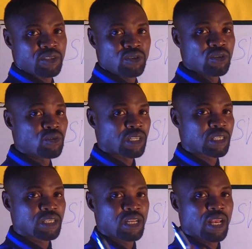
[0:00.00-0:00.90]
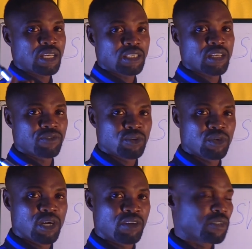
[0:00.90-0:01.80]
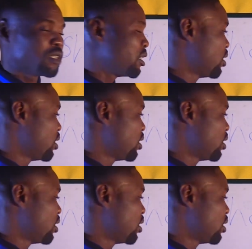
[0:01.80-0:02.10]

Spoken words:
You know you are taking a landscape photography.